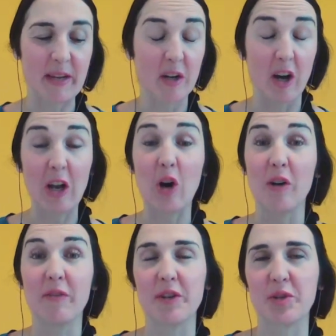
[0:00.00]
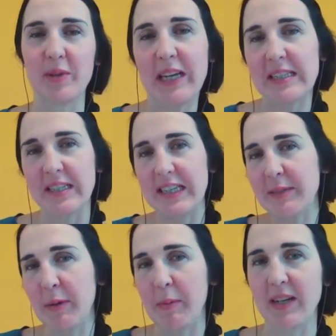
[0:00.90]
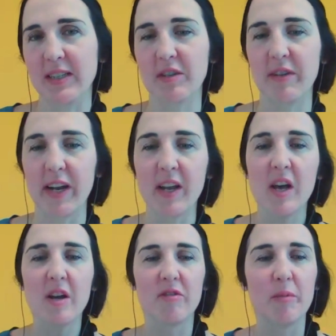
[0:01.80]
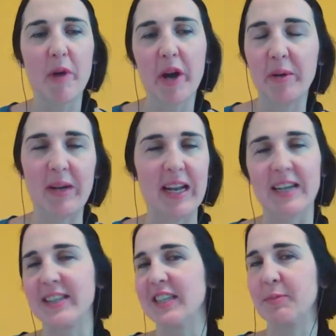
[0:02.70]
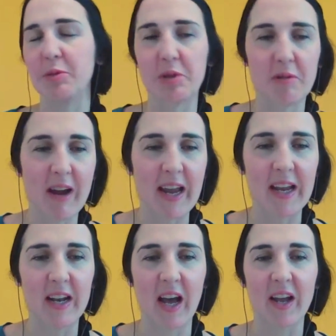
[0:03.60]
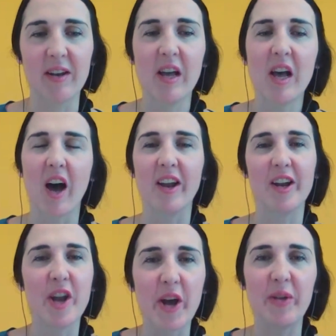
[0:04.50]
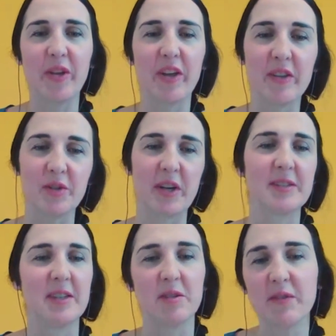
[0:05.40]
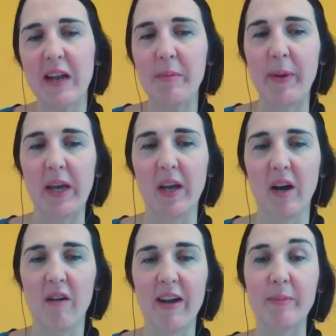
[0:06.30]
I mean, a lot of the trees that need to be planted are in remote, inaccessible terrain. And, and I know that the drones that you're developing are